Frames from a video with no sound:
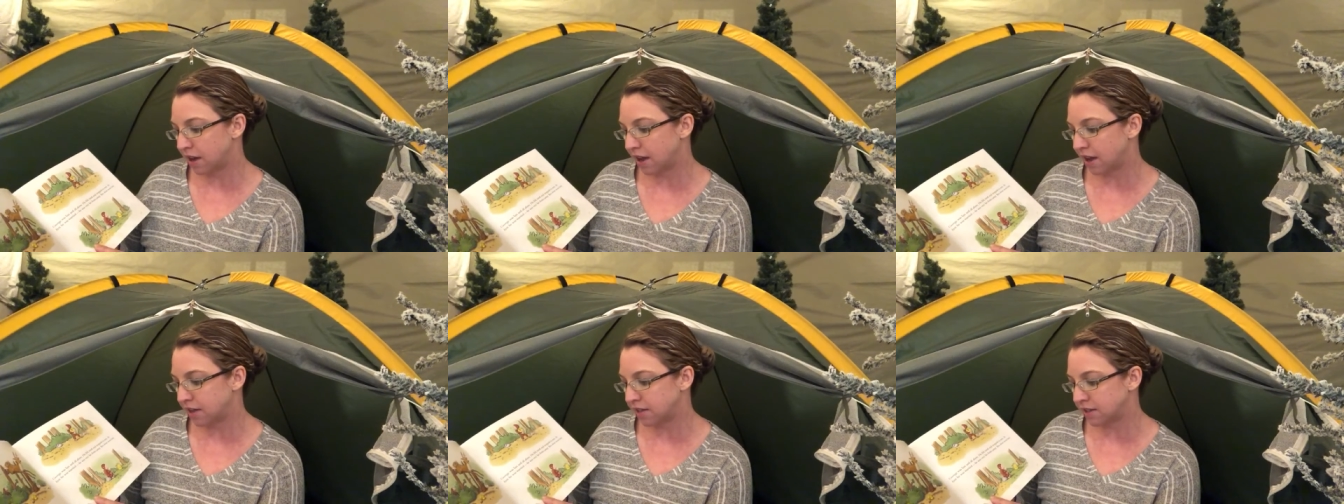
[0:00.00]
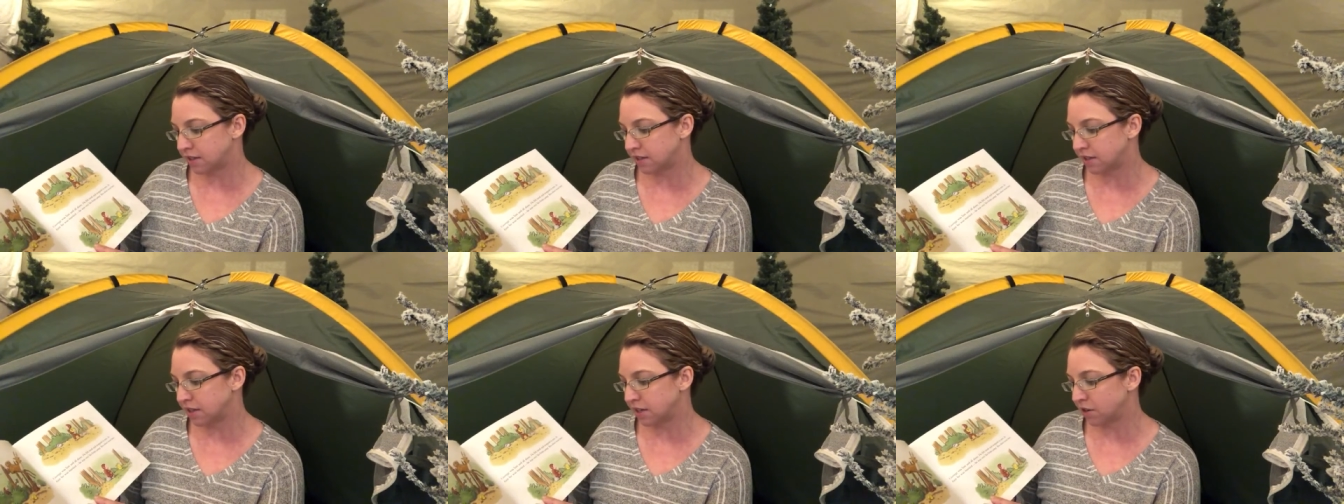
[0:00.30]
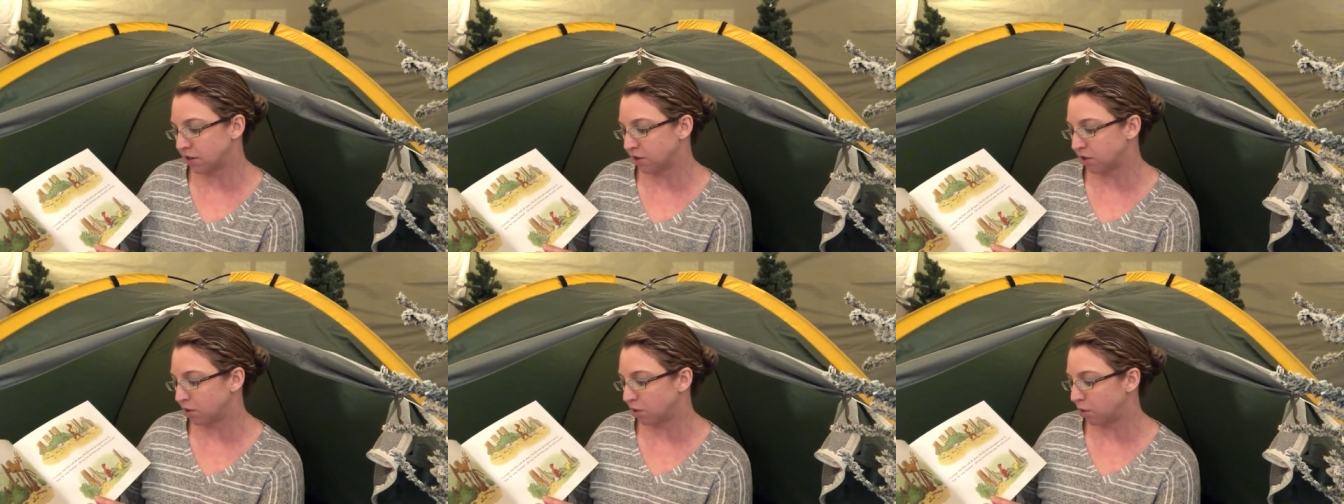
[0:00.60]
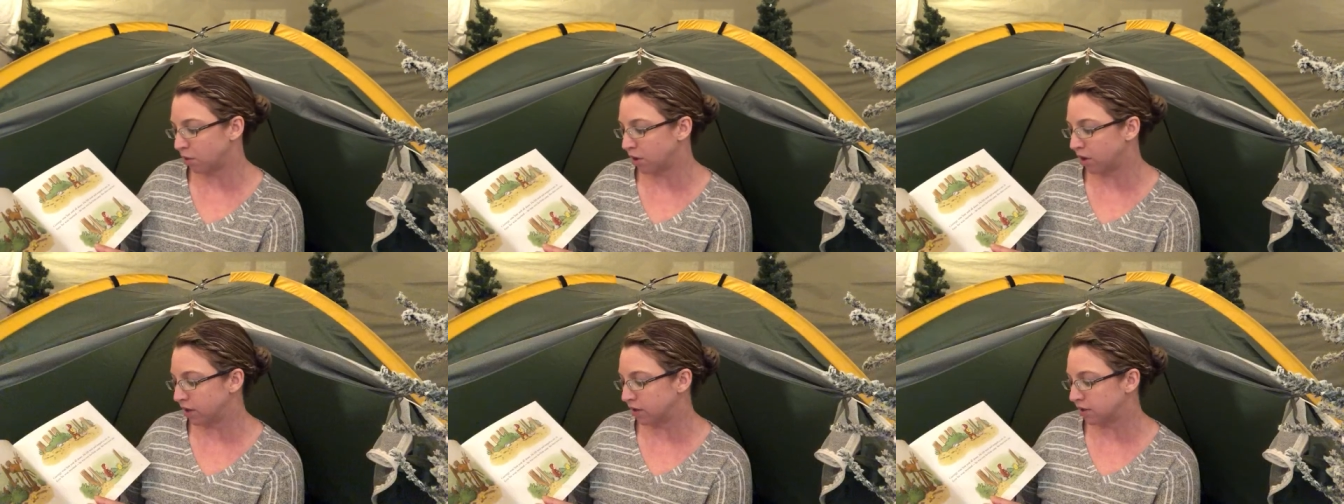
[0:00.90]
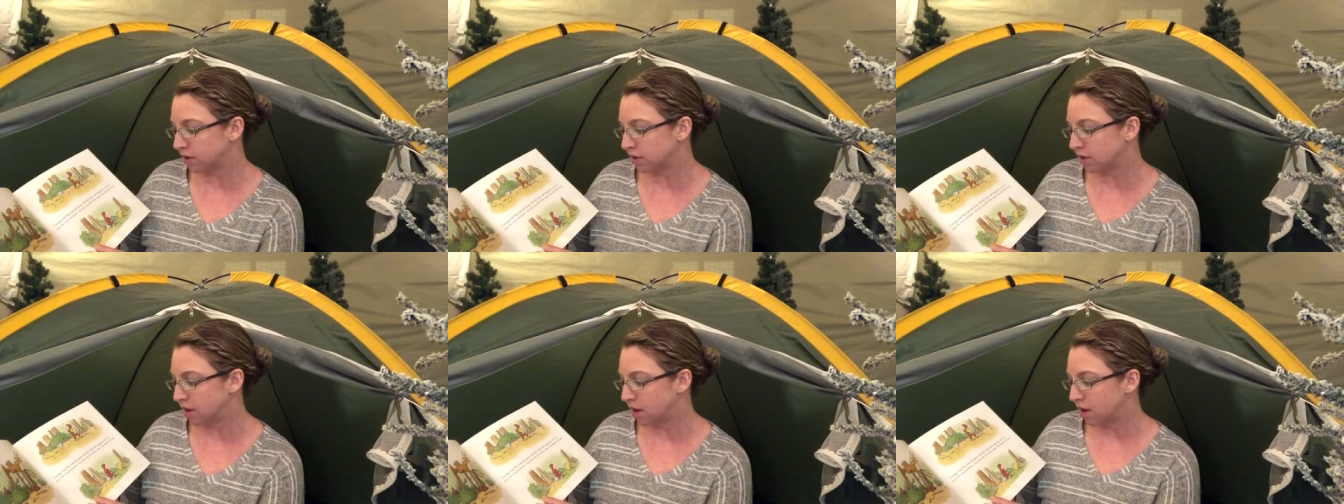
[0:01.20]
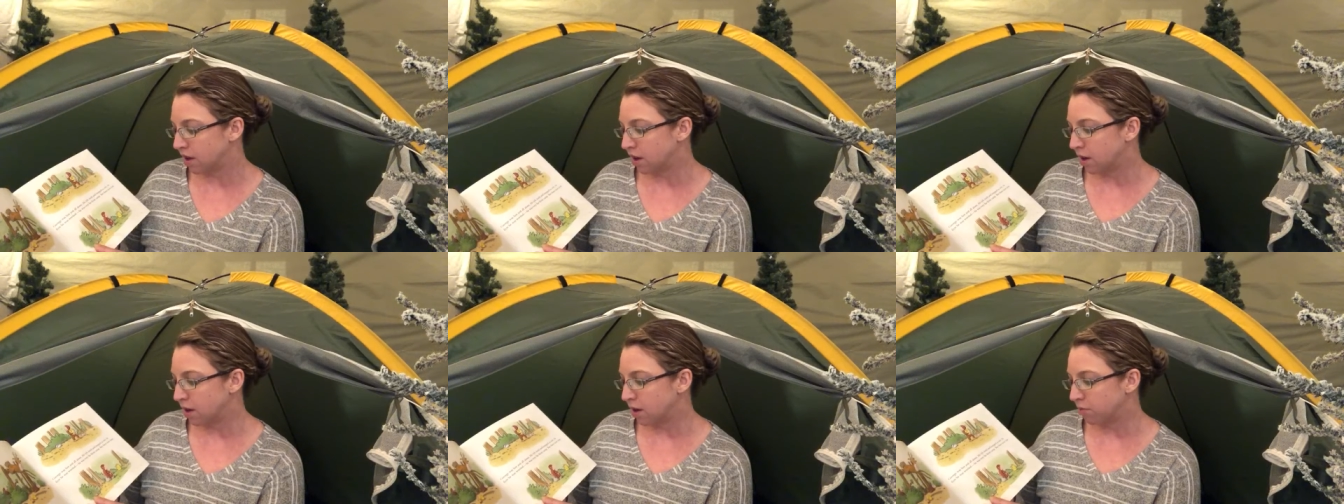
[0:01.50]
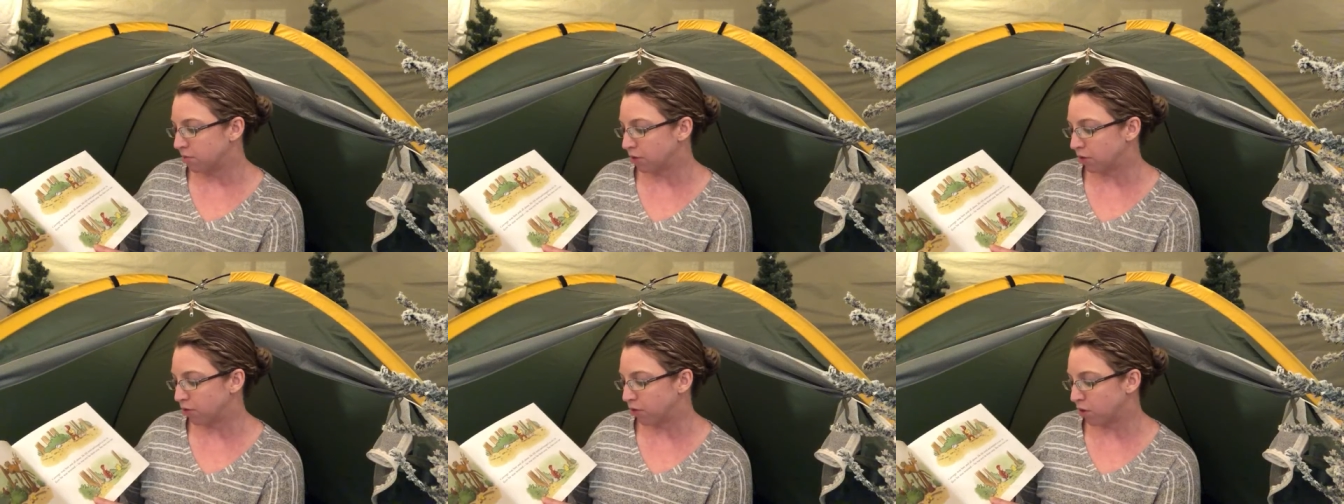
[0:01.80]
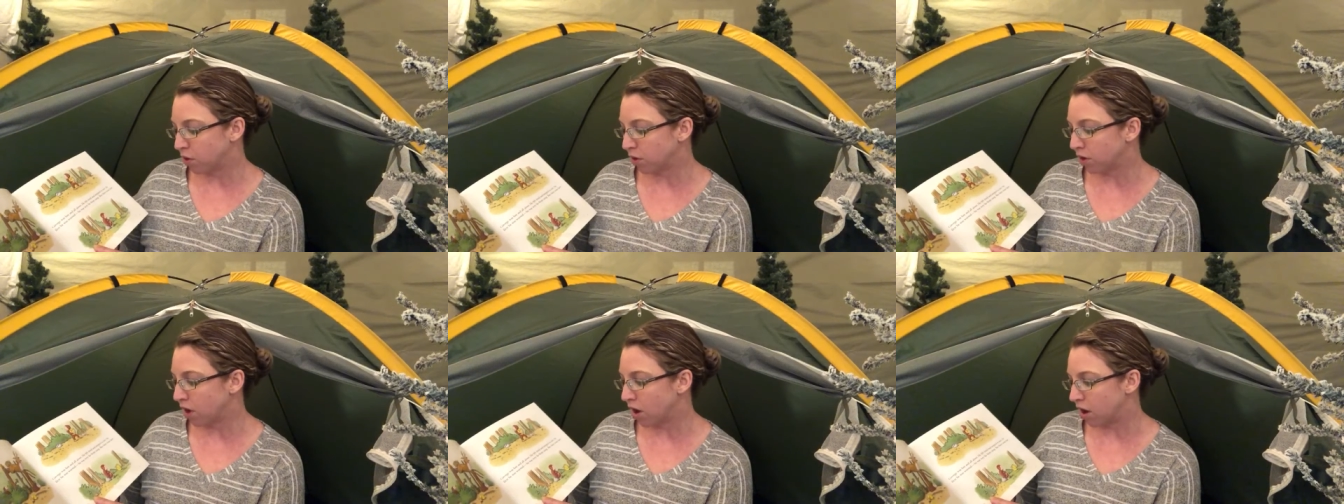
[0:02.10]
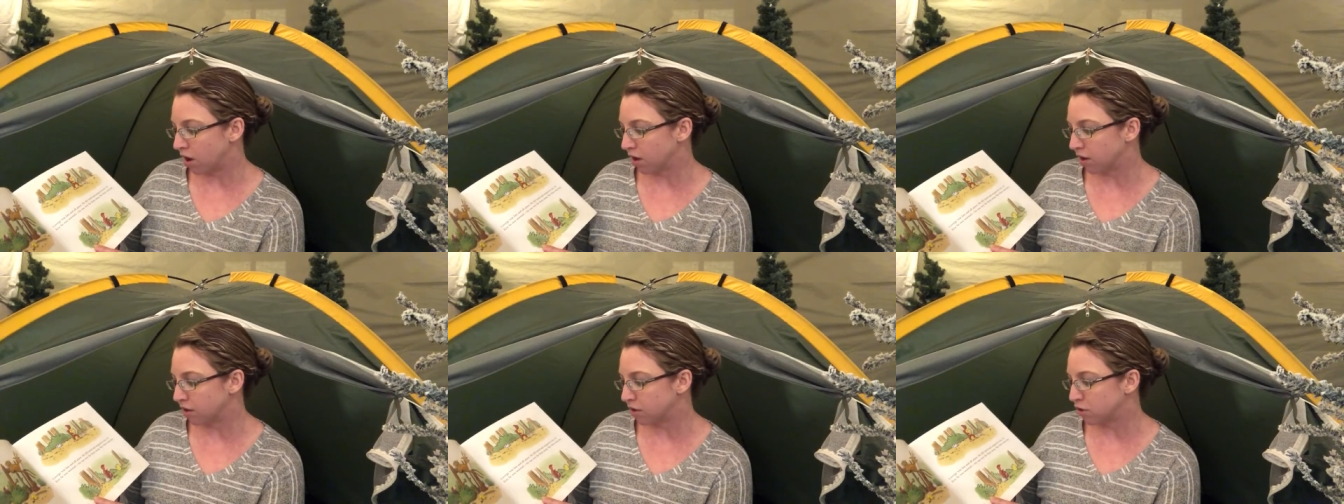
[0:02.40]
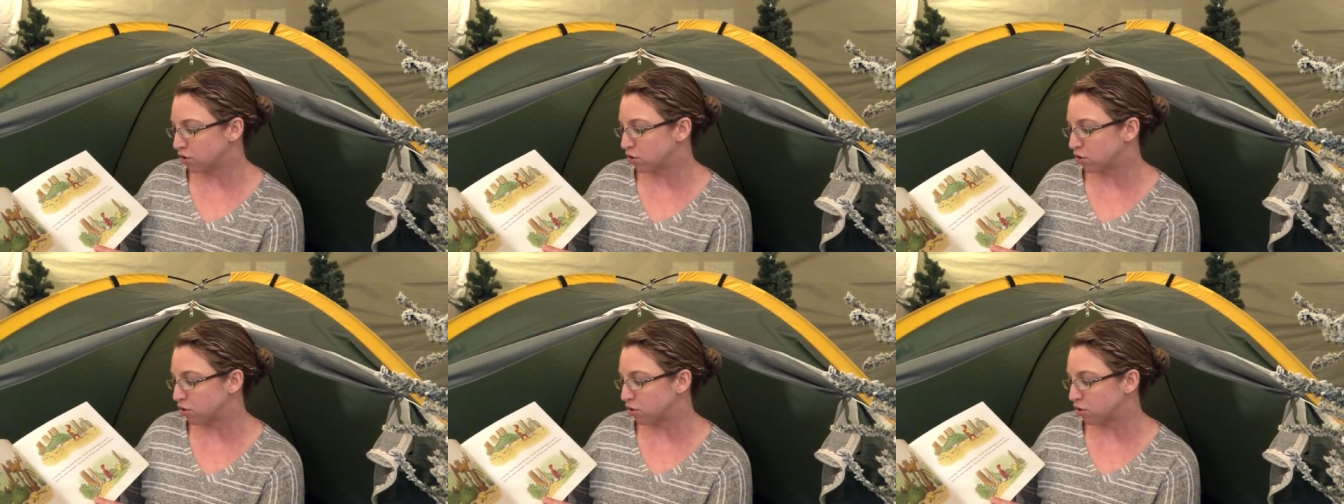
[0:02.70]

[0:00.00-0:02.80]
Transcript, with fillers: as a deer in the woods. Before long,